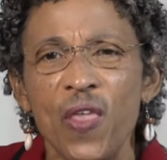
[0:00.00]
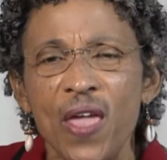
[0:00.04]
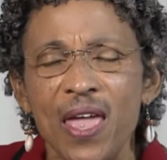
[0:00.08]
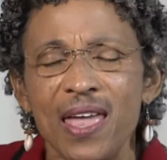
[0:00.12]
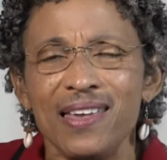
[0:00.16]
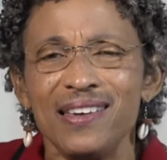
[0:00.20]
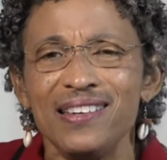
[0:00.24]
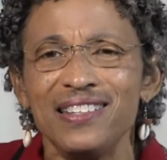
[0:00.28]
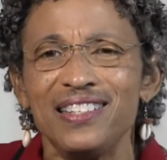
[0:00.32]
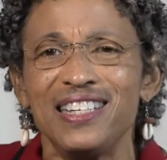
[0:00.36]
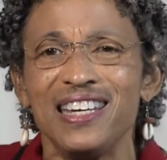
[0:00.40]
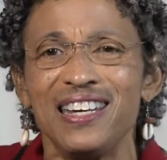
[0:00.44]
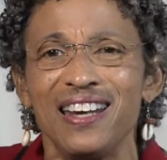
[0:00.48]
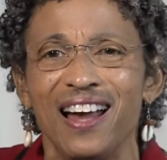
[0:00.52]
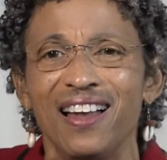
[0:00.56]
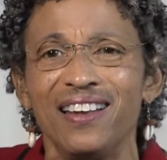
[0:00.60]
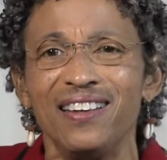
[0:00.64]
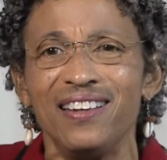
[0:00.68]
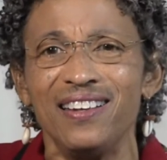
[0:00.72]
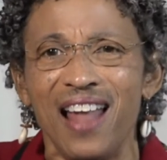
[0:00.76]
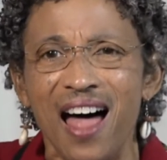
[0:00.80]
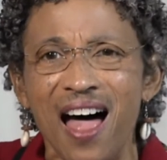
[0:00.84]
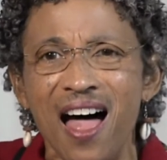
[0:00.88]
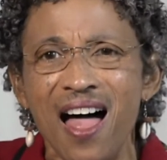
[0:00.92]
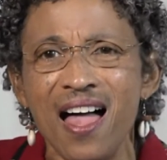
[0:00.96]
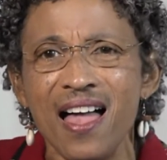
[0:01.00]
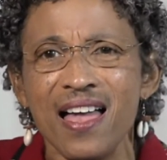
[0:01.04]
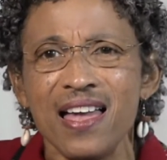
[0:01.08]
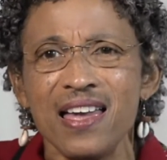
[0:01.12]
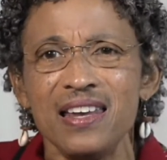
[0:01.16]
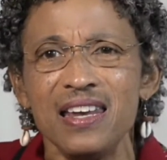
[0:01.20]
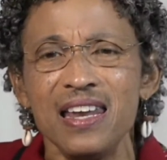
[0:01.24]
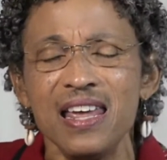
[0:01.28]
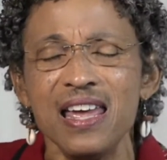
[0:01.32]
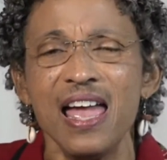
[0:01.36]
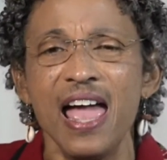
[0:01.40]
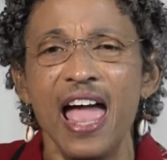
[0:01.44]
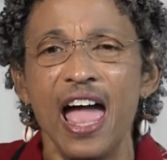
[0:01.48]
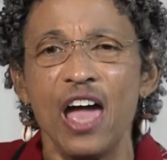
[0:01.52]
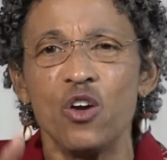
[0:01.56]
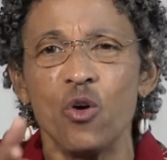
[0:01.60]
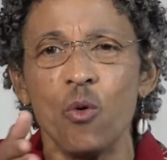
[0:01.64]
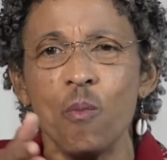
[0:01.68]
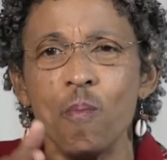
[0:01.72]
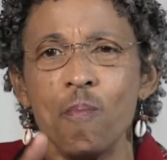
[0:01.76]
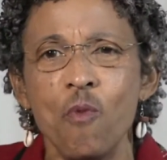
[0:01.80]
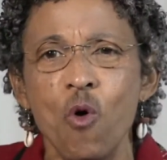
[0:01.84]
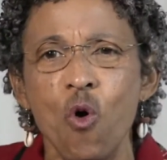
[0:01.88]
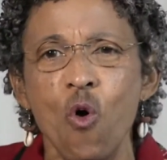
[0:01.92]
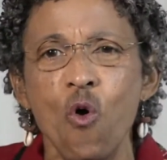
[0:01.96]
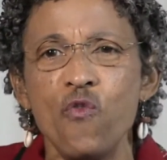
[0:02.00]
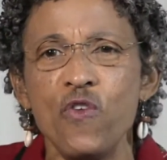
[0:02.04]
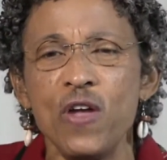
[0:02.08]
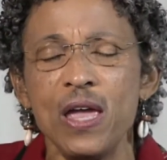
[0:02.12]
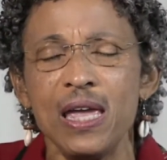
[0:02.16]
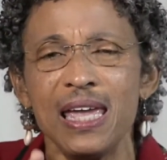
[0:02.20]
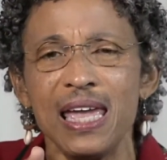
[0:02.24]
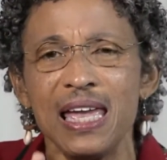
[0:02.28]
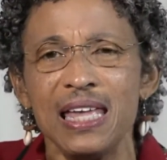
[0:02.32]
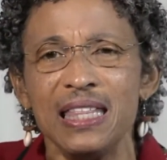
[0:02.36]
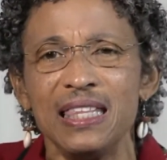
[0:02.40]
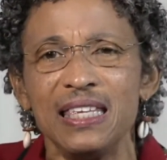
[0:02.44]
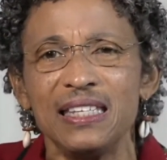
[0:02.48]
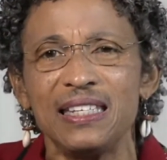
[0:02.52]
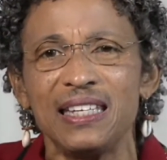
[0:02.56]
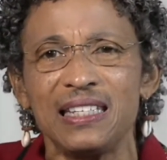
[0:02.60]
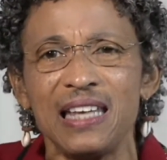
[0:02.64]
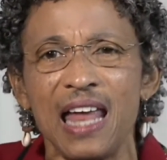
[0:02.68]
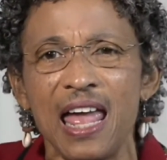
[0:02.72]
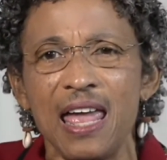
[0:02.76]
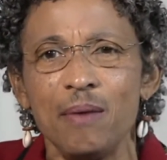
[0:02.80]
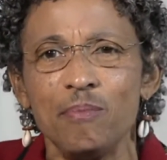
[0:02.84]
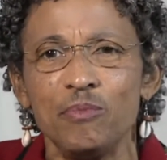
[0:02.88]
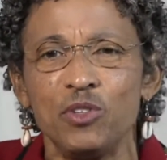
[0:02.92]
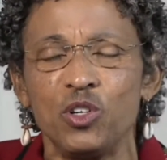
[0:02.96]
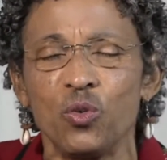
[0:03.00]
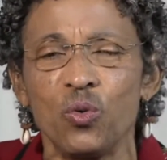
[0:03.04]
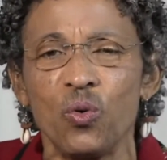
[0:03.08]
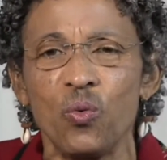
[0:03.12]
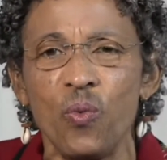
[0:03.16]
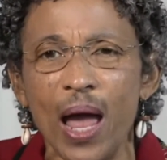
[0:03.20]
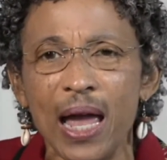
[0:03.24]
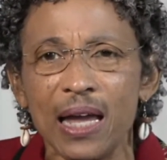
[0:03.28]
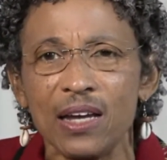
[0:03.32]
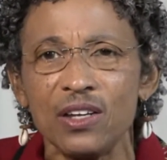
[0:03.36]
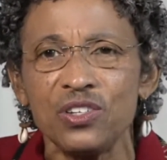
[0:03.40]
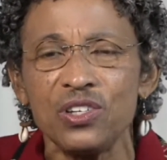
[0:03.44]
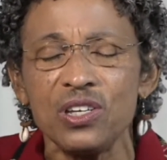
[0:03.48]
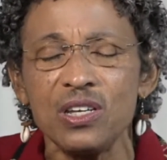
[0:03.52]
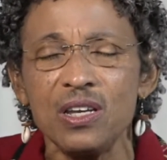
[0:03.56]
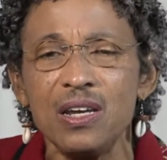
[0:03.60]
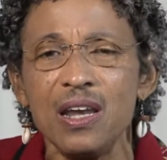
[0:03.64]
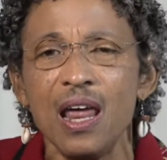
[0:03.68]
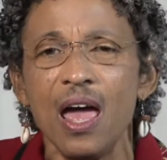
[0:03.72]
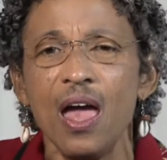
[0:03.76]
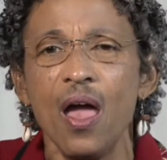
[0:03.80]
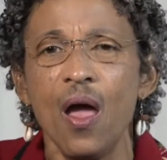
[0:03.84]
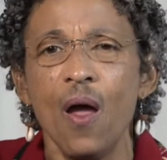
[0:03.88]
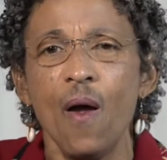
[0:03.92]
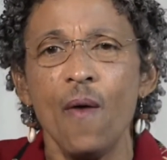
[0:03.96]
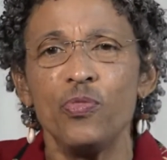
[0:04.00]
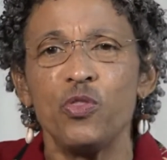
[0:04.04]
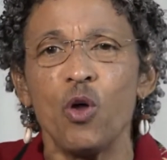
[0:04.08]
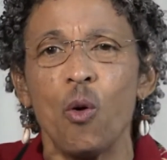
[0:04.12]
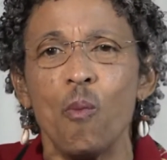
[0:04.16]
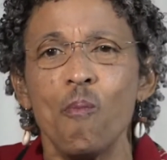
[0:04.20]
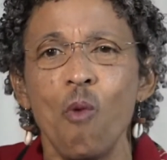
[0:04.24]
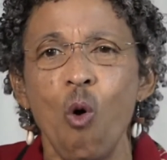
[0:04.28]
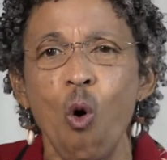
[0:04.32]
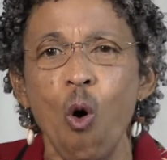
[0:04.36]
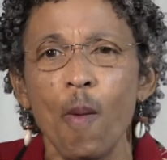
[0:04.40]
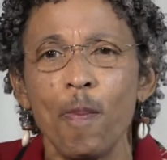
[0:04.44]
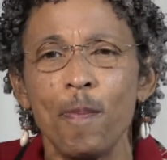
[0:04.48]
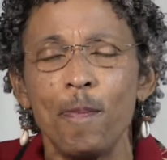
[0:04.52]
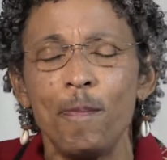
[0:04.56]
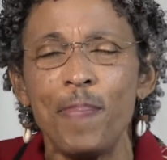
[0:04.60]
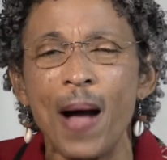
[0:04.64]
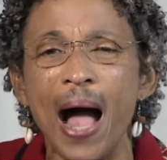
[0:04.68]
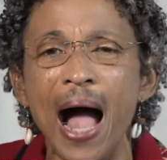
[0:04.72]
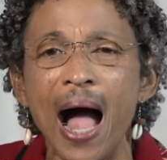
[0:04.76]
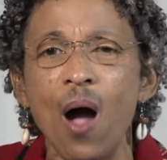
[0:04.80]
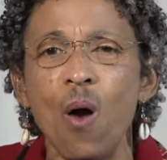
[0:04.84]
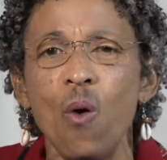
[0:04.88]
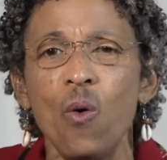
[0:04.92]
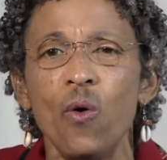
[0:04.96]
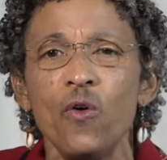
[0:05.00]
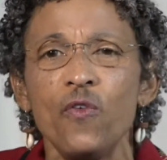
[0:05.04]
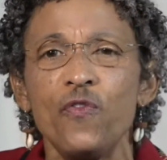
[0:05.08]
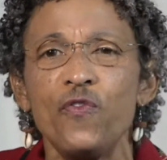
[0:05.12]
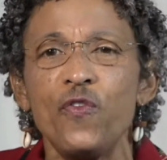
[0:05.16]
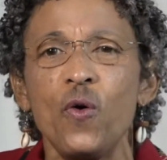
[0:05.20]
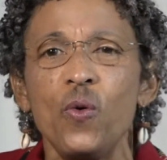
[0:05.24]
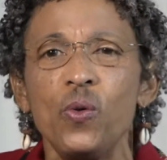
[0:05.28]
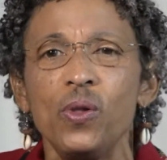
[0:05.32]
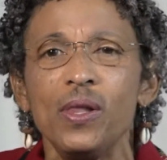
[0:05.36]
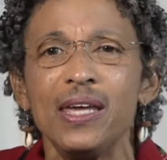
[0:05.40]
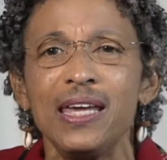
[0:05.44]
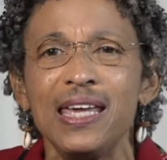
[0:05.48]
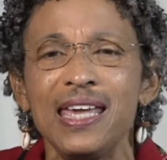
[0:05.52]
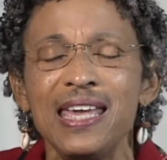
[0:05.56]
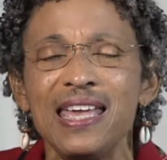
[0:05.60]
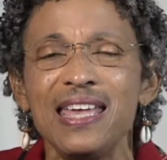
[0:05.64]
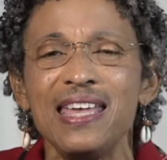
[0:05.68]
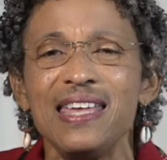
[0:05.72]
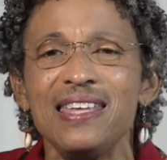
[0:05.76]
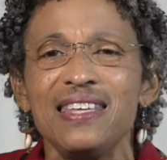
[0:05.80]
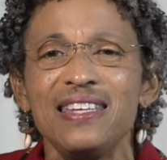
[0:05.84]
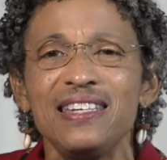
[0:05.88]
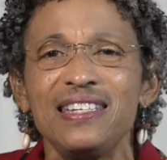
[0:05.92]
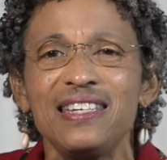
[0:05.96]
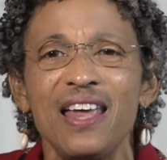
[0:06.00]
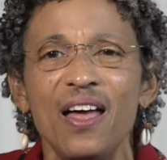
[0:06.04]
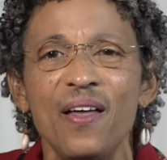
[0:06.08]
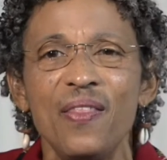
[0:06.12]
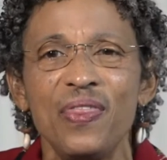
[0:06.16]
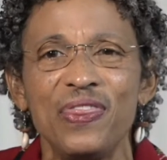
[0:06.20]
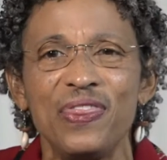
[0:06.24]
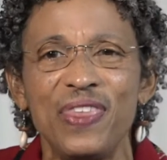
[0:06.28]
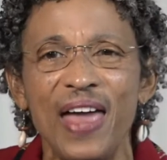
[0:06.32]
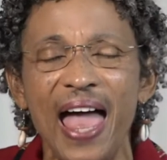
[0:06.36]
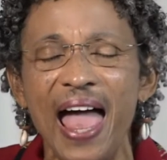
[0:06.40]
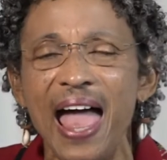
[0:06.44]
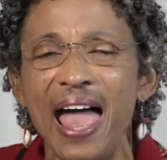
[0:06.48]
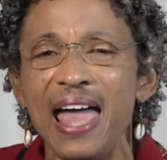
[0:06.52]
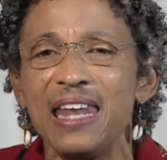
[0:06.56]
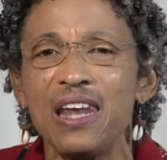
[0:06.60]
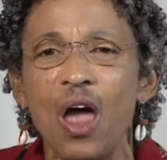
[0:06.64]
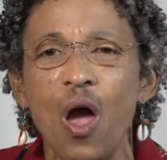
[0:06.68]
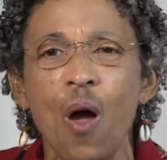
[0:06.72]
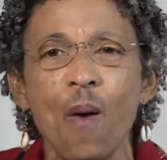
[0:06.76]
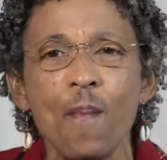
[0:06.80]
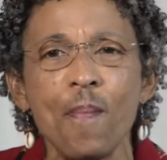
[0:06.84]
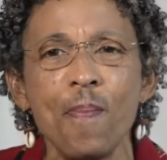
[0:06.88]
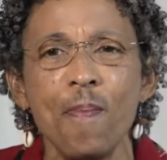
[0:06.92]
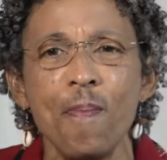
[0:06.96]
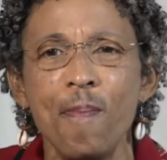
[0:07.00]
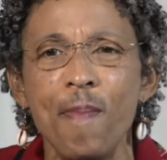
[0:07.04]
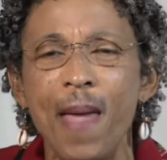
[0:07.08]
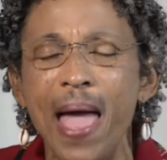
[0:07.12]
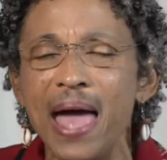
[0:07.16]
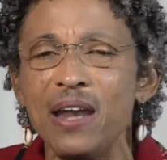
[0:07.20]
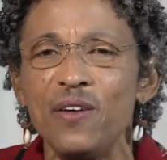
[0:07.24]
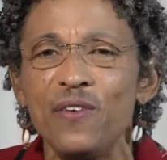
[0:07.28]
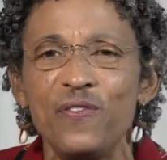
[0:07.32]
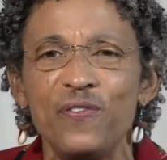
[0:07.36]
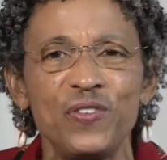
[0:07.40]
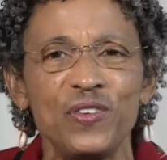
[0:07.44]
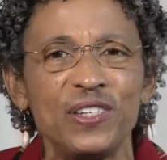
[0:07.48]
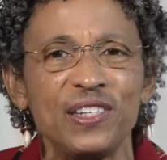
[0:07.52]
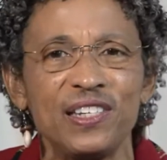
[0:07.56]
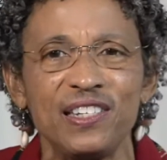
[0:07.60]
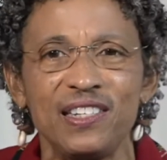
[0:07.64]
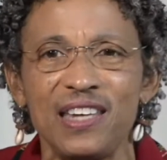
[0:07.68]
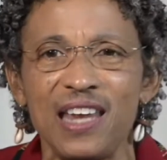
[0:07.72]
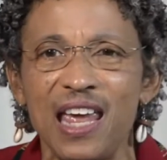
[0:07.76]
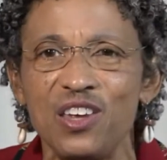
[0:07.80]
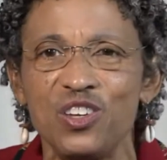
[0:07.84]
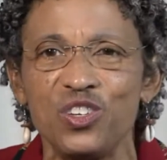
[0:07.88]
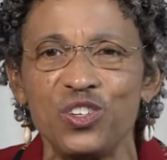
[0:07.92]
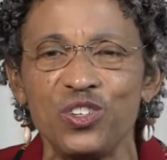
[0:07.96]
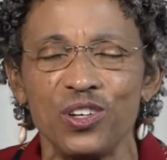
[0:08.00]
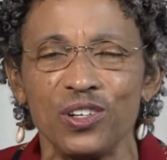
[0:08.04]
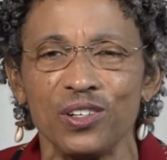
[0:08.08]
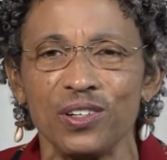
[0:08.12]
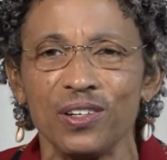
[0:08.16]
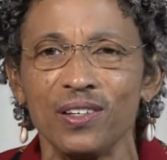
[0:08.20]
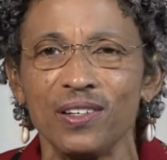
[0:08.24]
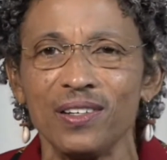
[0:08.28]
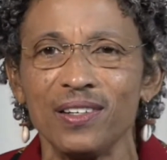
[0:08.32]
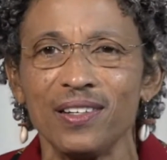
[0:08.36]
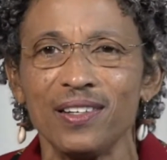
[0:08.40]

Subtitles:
things that align and are moving in the same direction, the more powerful is that manifestation.